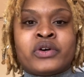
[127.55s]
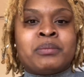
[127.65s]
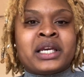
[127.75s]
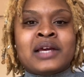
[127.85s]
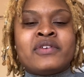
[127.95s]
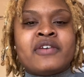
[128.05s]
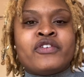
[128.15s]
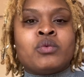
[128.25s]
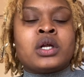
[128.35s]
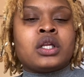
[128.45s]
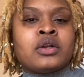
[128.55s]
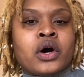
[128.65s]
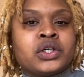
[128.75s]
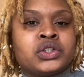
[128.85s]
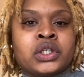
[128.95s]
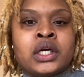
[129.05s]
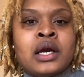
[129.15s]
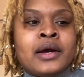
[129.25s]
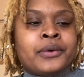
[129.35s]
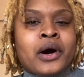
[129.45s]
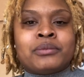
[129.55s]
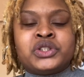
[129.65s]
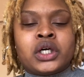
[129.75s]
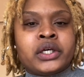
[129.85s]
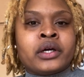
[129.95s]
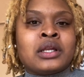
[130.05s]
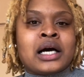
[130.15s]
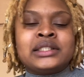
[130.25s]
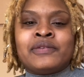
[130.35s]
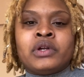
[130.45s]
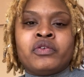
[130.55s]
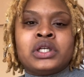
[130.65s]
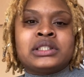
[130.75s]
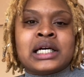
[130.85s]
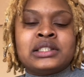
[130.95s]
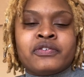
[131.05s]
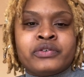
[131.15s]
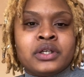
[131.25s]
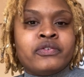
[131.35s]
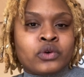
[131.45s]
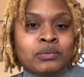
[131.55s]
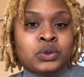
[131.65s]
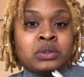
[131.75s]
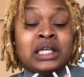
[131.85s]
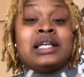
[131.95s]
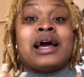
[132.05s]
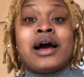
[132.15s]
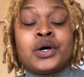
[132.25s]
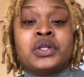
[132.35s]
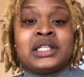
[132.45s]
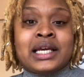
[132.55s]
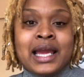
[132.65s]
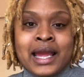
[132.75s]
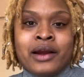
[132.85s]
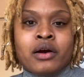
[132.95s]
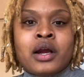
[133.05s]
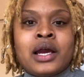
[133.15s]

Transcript: But even if you want larger, chunkier locks, even if you decide to freeform, you need healthy hair.